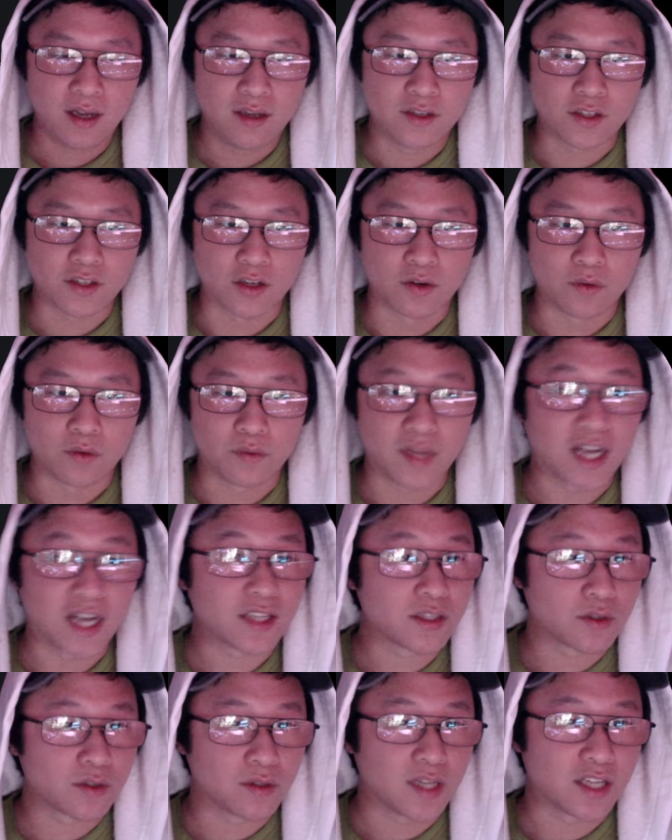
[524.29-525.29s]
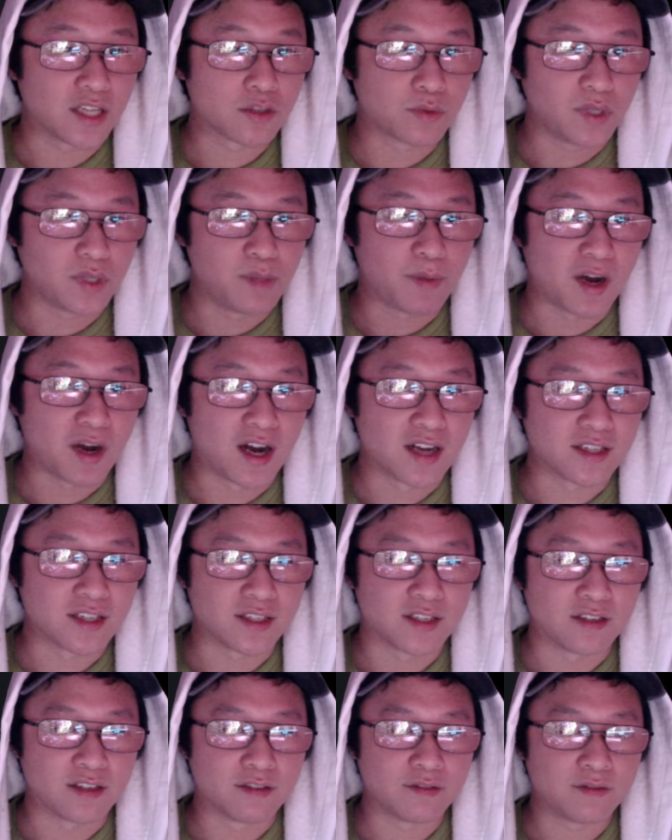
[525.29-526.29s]
So that's really
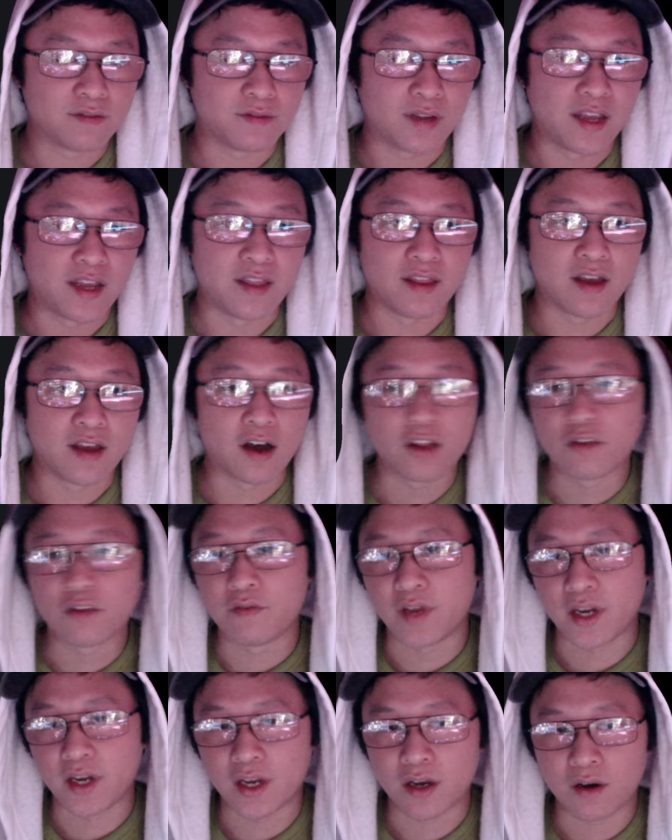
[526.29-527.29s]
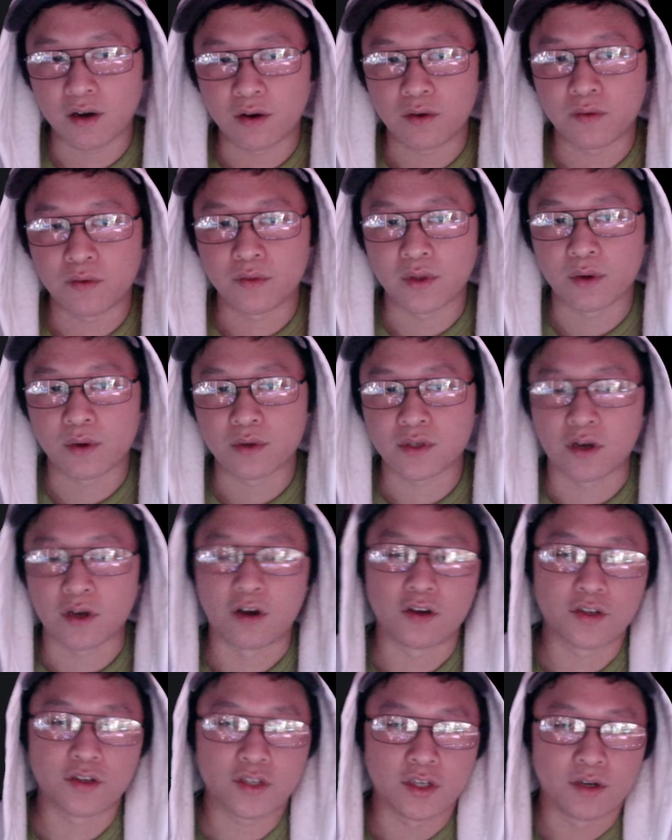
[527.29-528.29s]
positive. In the other video, there was
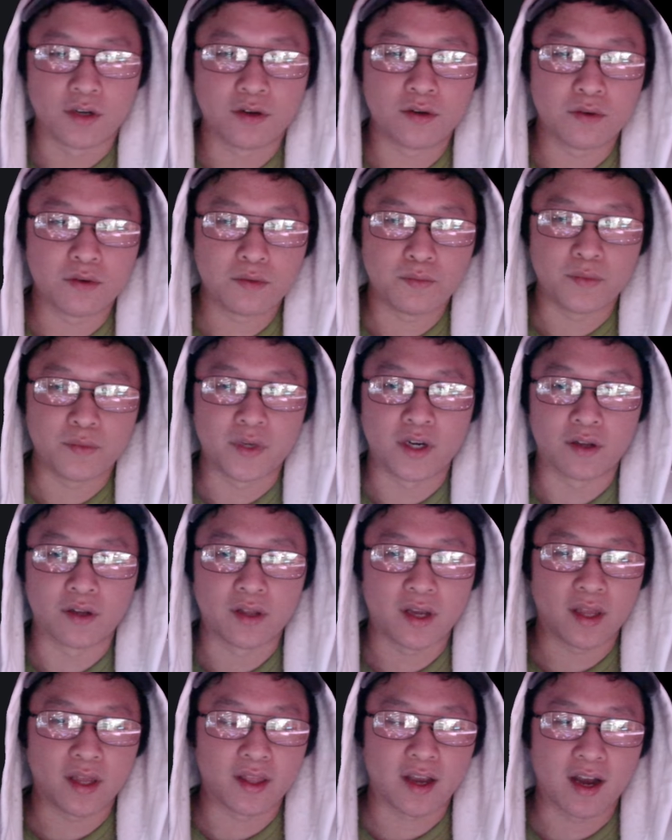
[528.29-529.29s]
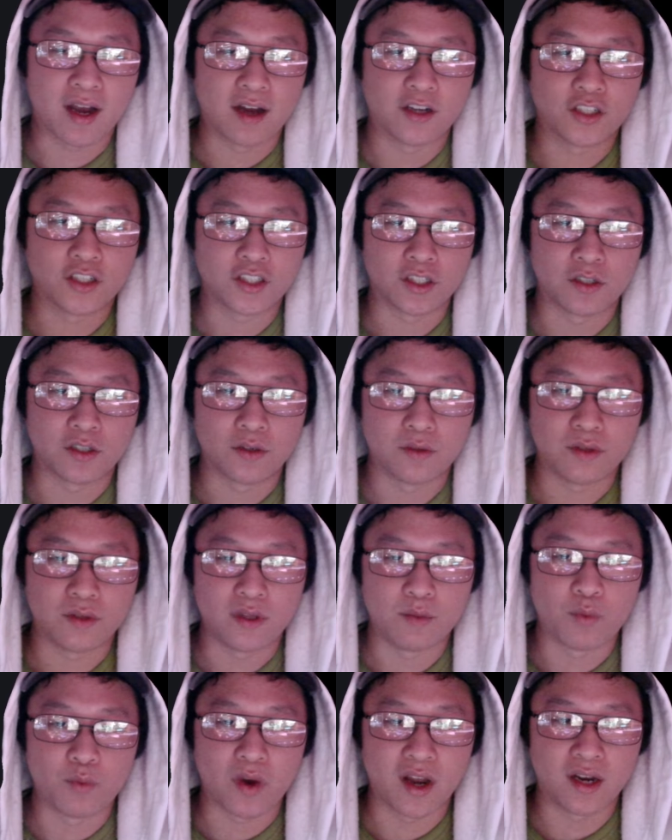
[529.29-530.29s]
also they kind of showed
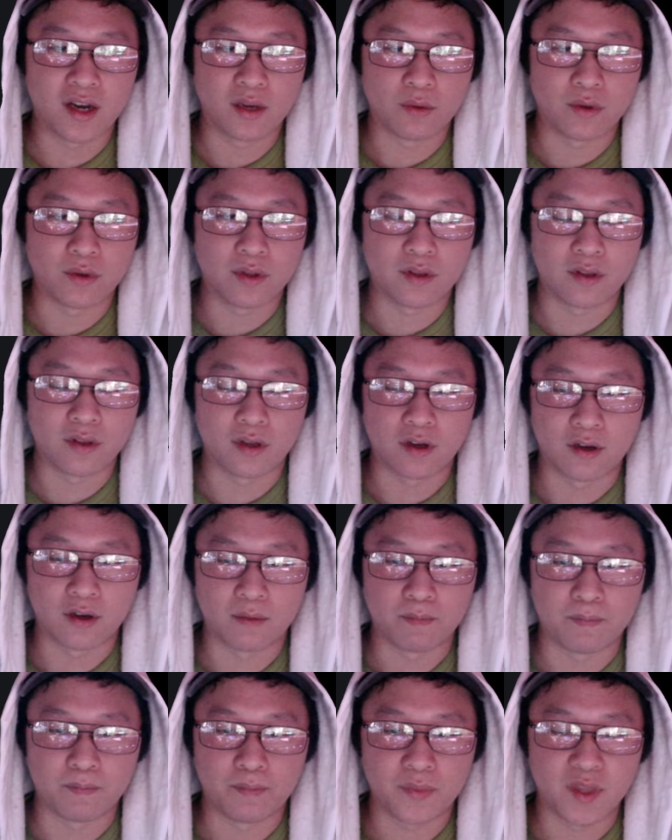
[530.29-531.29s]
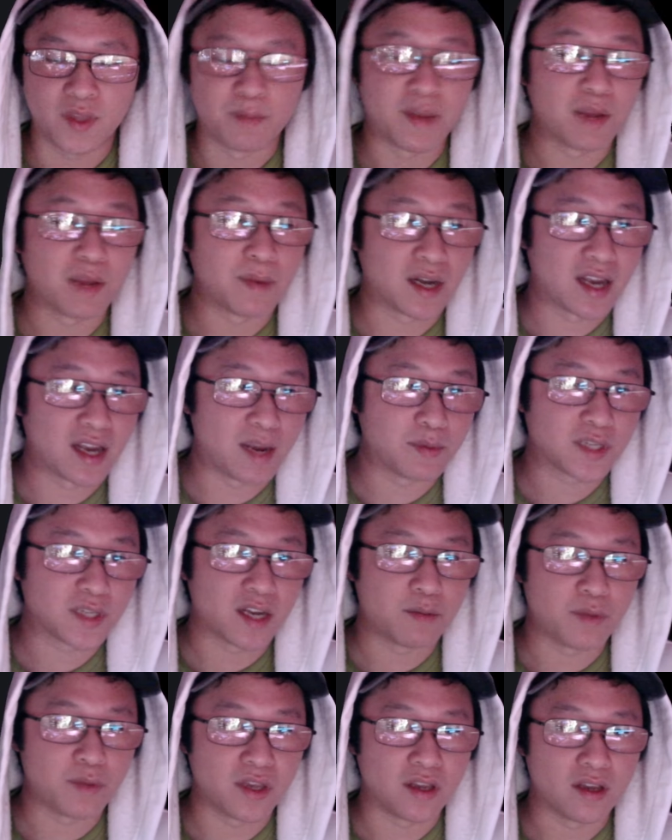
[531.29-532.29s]
the branding with the Made by Apes
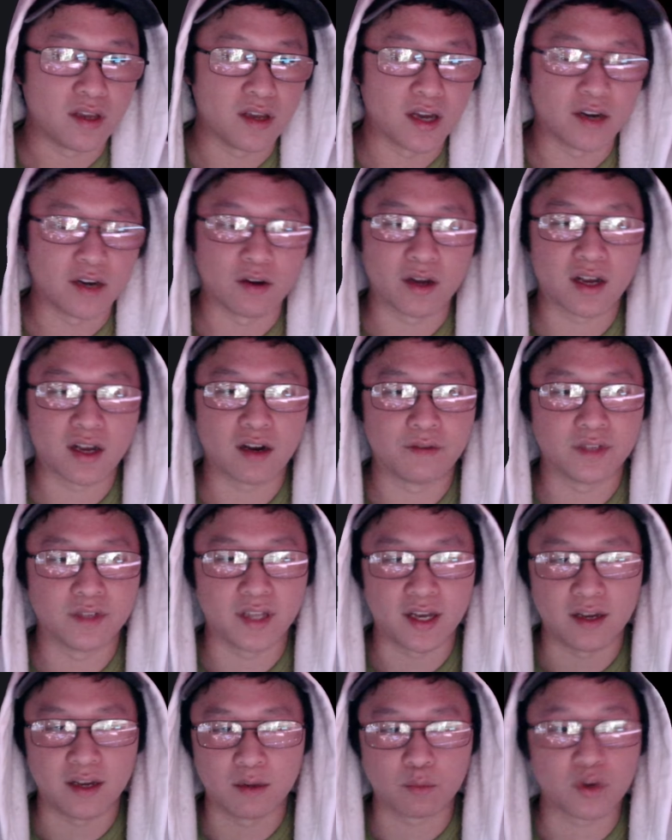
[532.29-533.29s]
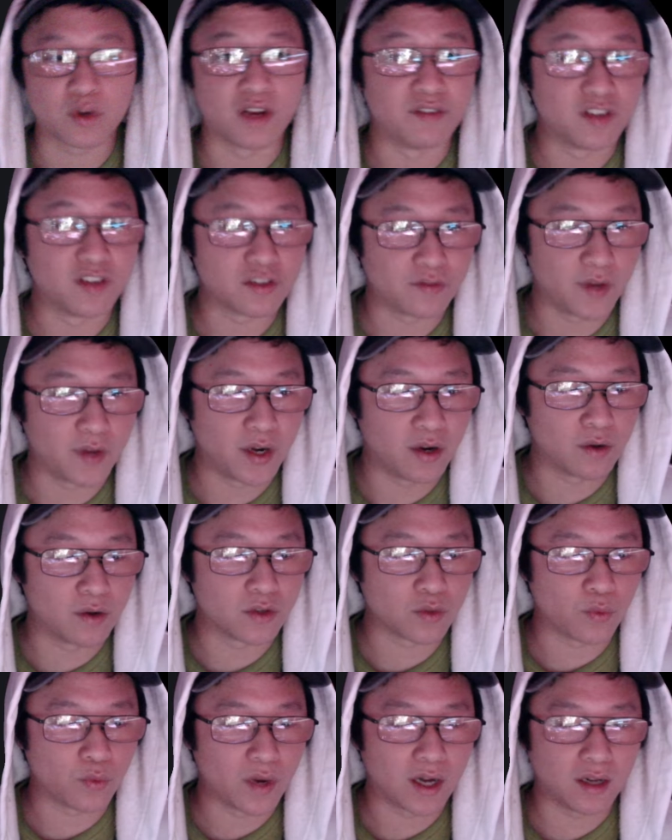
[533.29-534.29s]
IP. I know I covered that in a previous video
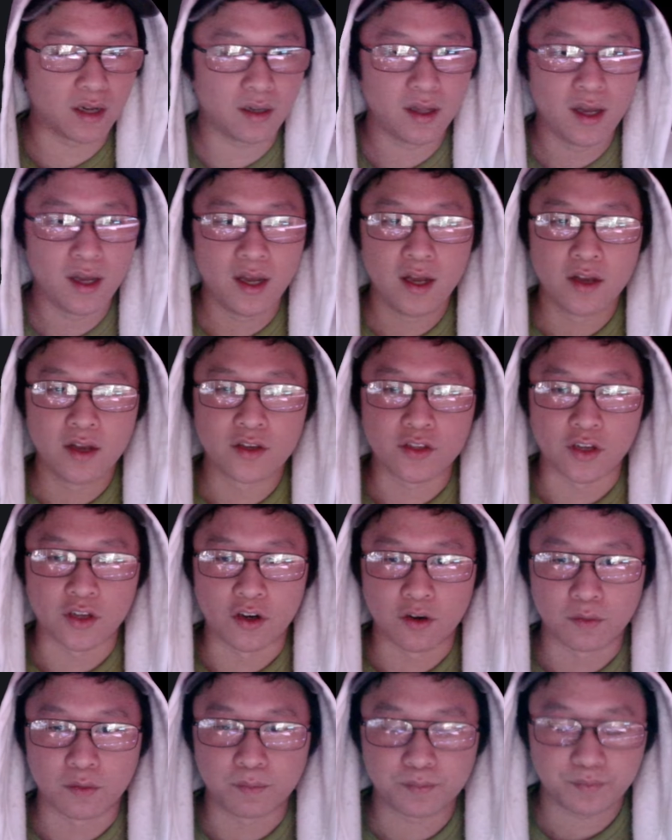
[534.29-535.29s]
as well. So